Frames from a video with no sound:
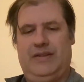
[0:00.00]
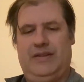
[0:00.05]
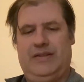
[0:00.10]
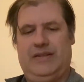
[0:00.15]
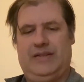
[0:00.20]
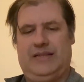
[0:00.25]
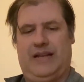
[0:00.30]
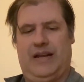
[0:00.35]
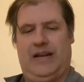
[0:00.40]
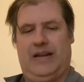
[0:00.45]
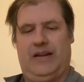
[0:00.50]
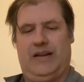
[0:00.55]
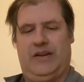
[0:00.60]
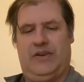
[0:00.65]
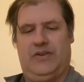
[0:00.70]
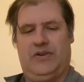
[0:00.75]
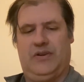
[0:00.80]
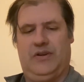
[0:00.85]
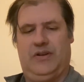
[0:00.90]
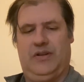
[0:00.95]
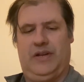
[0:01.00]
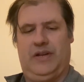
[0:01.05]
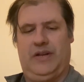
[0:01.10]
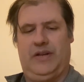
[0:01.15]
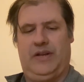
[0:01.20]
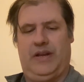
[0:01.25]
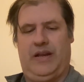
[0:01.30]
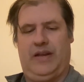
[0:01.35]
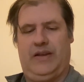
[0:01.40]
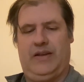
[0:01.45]
It's got a girl
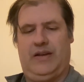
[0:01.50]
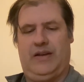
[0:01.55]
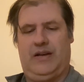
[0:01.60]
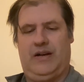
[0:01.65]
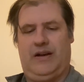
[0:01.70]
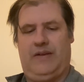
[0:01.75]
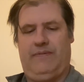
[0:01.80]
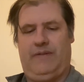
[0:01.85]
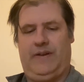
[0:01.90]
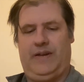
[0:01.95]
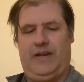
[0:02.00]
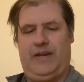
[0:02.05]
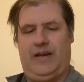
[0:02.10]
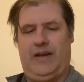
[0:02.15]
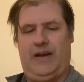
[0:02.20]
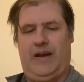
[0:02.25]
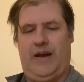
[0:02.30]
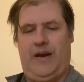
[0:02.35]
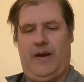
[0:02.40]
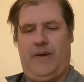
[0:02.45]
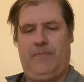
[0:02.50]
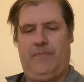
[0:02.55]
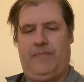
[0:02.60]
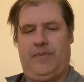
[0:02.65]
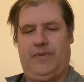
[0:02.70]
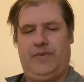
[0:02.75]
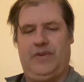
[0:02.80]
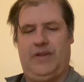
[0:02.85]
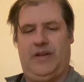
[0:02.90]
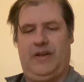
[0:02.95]
in a coffee cup
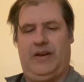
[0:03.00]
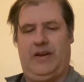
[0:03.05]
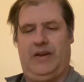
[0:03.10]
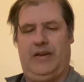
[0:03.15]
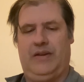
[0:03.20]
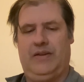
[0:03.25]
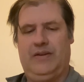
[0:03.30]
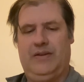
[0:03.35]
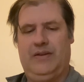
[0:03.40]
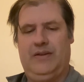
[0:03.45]
and a